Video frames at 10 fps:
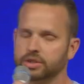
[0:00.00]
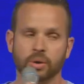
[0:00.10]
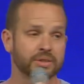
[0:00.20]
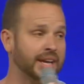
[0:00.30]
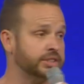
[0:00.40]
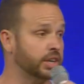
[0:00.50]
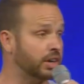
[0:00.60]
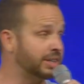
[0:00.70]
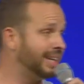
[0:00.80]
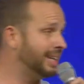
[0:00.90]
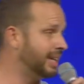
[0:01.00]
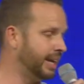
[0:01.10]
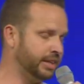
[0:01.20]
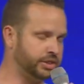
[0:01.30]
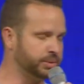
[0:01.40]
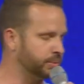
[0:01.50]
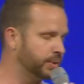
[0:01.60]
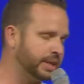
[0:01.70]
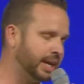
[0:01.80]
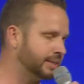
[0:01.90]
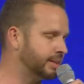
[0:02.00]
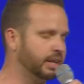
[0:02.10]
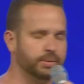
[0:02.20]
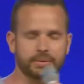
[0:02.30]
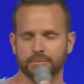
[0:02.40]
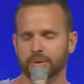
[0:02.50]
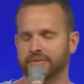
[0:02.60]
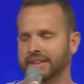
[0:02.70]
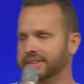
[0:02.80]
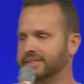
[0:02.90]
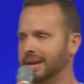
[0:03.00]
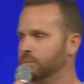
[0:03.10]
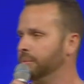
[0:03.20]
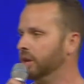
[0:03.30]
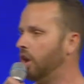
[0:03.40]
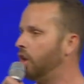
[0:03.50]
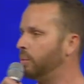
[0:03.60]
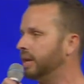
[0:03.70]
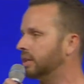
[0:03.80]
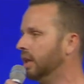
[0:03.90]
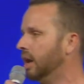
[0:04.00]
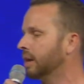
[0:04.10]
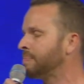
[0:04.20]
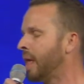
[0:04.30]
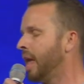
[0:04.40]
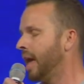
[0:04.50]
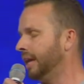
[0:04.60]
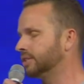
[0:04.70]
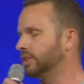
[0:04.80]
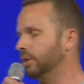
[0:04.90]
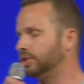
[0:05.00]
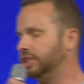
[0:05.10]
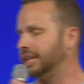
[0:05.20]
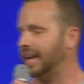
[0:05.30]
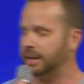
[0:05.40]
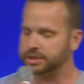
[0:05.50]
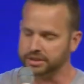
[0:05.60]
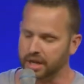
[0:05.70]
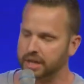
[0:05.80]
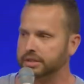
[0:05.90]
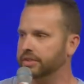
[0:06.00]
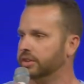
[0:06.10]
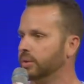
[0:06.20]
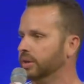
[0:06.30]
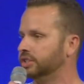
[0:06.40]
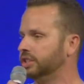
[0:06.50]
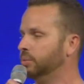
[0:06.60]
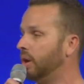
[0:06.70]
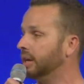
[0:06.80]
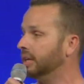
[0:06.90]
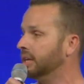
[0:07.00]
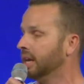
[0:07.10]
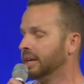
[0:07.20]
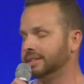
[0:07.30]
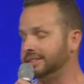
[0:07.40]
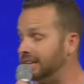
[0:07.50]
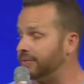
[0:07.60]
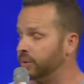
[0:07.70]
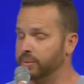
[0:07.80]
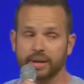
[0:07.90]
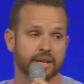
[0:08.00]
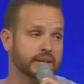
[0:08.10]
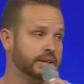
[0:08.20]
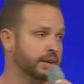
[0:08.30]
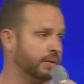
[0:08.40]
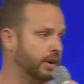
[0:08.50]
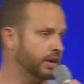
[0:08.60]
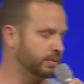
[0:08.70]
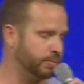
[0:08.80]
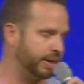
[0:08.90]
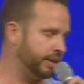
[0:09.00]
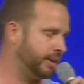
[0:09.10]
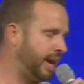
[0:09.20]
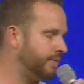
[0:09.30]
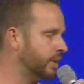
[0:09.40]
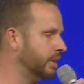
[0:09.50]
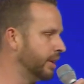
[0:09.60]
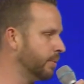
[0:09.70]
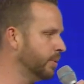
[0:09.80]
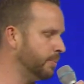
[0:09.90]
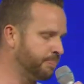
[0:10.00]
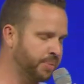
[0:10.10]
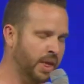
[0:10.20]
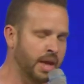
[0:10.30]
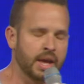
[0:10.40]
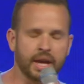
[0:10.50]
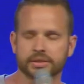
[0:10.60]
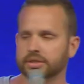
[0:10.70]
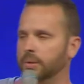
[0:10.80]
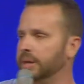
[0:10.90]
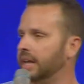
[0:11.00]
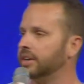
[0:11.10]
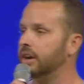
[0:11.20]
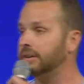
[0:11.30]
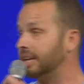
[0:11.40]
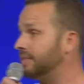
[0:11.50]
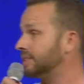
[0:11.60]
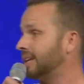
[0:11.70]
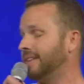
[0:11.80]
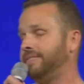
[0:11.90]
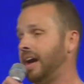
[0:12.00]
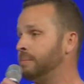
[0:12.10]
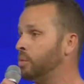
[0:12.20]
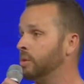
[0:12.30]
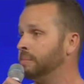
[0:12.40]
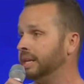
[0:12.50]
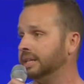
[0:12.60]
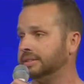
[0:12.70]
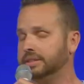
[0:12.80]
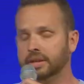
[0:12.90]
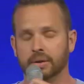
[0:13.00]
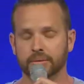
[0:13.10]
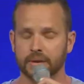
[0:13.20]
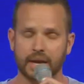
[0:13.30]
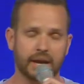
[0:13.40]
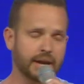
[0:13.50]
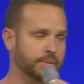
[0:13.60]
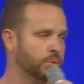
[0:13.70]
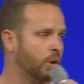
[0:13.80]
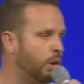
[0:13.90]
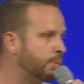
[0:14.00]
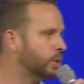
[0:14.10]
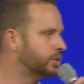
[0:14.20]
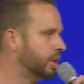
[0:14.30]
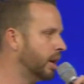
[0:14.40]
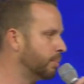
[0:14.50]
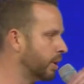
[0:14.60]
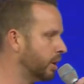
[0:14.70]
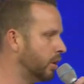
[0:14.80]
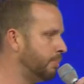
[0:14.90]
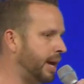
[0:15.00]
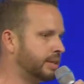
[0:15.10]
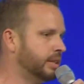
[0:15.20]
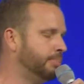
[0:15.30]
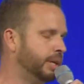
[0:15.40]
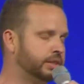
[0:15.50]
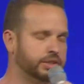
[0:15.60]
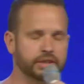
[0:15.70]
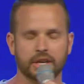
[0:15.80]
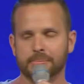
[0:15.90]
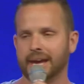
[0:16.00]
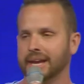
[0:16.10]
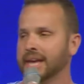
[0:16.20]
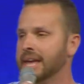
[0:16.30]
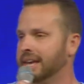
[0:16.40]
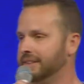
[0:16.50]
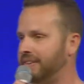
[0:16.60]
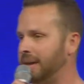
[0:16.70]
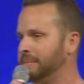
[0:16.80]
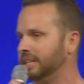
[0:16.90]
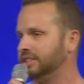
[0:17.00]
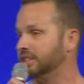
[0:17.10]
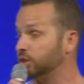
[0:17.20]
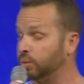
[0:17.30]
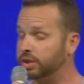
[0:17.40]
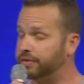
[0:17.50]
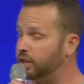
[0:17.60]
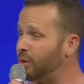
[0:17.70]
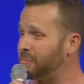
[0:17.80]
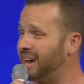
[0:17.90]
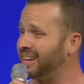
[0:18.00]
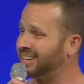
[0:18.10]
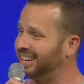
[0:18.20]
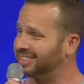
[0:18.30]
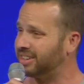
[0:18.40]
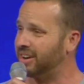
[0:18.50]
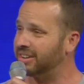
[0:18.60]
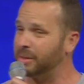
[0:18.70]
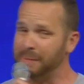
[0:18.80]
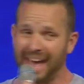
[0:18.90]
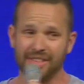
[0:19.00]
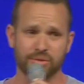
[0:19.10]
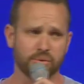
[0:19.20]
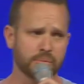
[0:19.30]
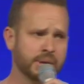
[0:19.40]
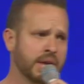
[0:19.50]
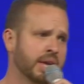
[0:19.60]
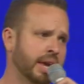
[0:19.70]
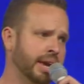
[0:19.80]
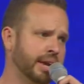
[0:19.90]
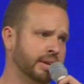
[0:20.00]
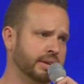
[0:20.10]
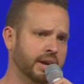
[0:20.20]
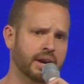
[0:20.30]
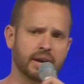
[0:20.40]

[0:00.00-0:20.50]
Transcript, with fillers: the door, it was actually our cleaning lady. She was a really nice lady. We've had the same woman all week long. And so she came, she knocked on the door, and she wanted to see if we were ready to have her clean our room. And so we let her know, give us like 5 more minutes, you know, we're almost done. We're going to go back to the beach. You can come back in 5 minutes. She goes, well, if you don't mind, can I start in the bathroom? And,